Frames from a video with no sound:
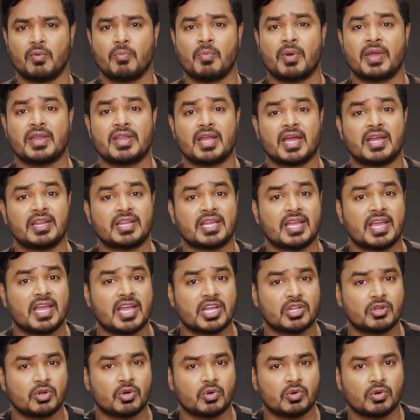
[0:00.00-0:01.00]
We tell the
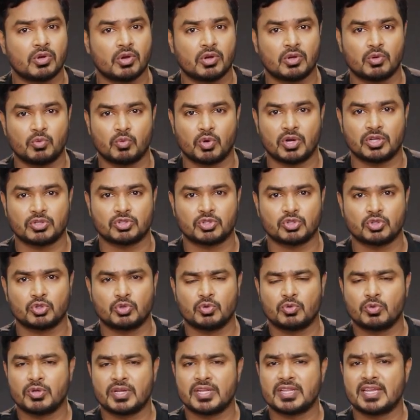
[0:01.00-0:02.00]
hero what to
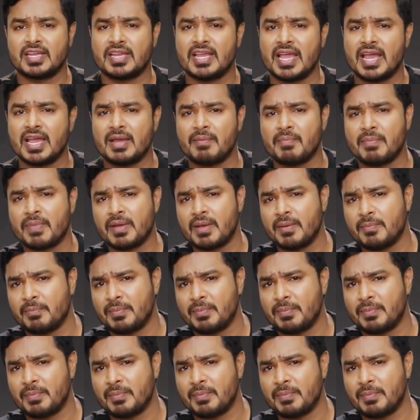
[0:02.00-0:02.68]
do in the game,